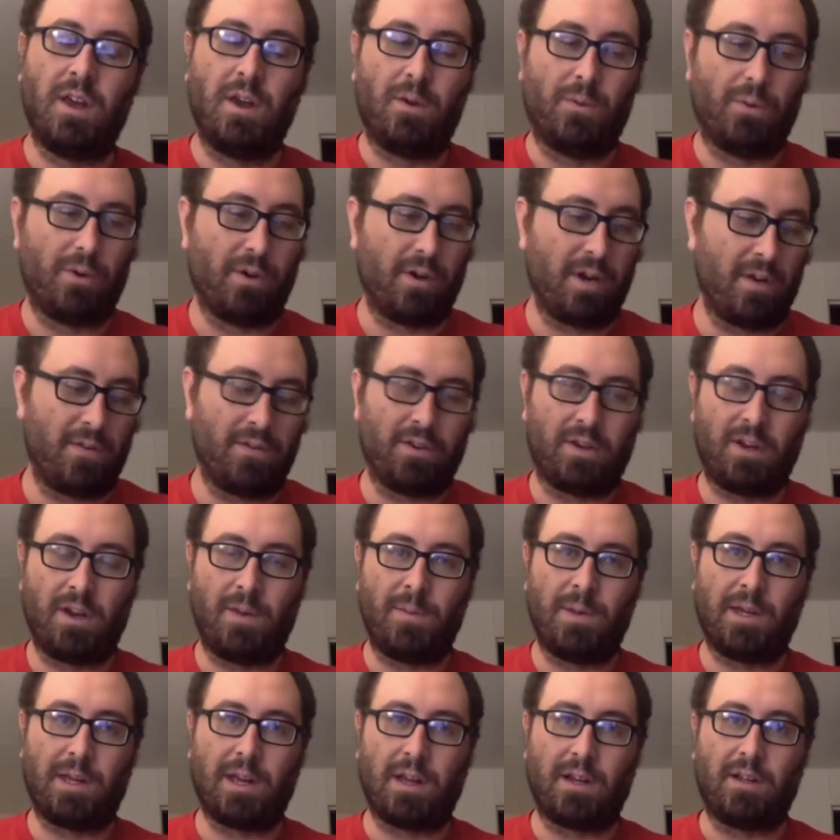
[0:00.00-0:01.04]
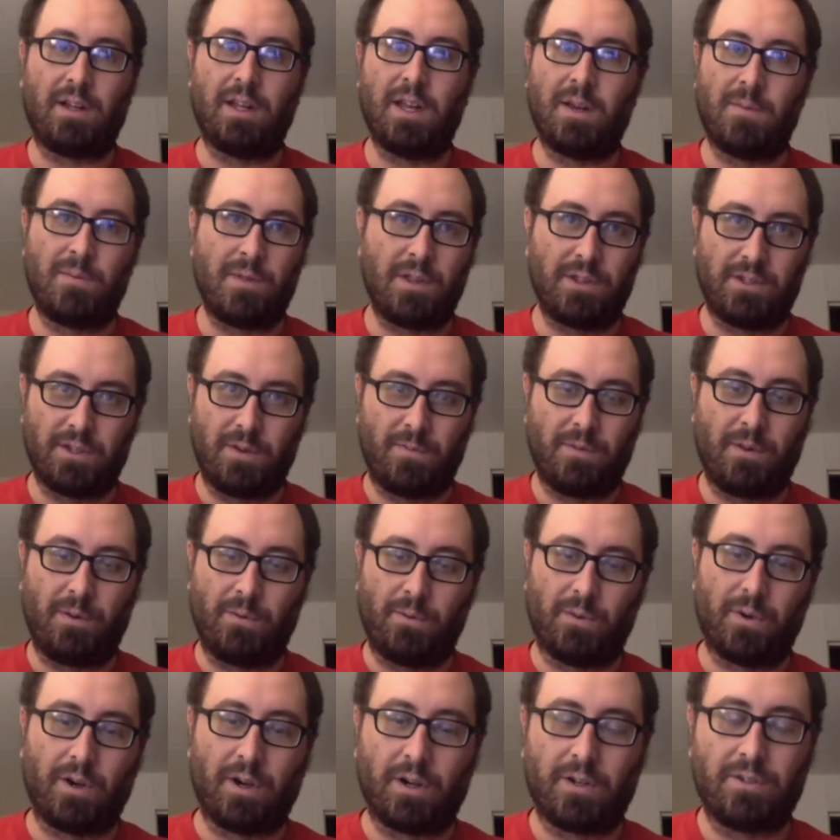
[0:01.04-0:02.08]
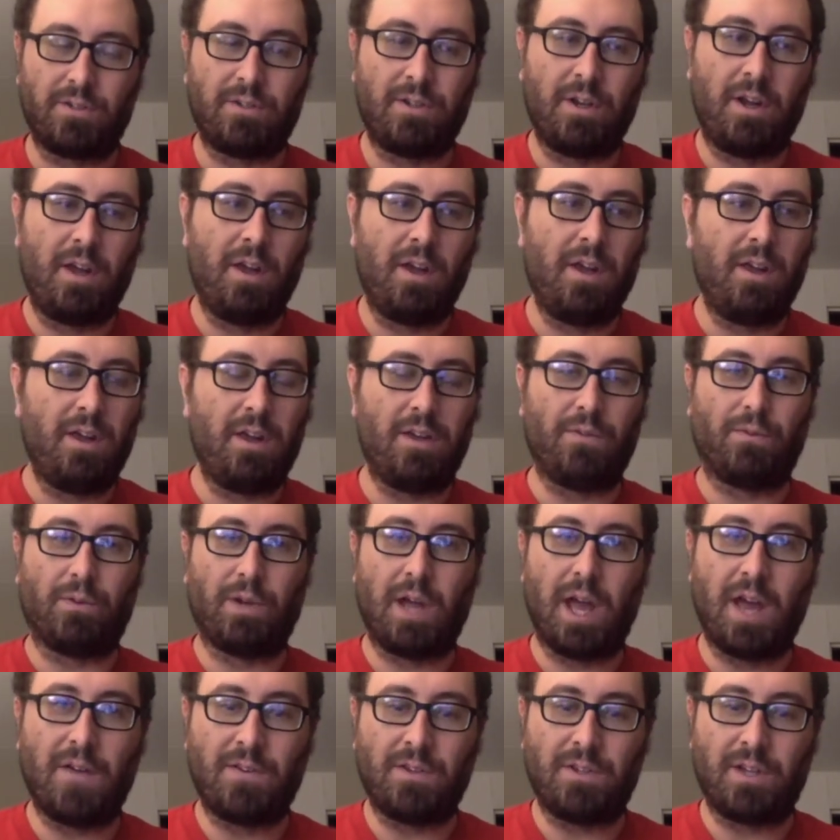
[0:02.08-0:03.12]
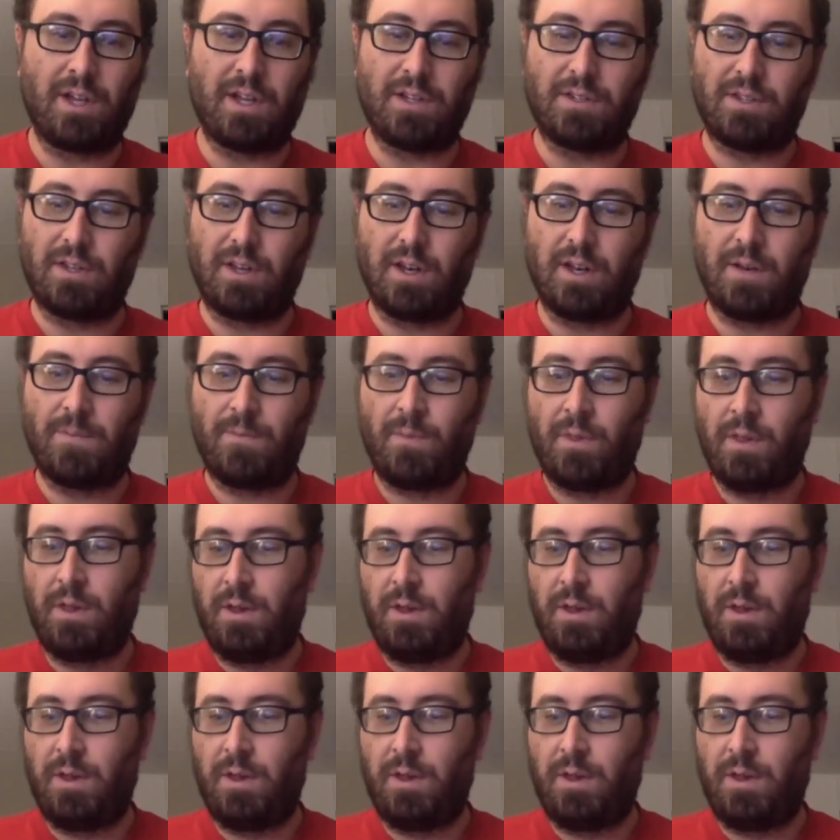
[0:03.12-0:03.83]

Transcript: We're never going to make a claim that something works if we haven't tested it.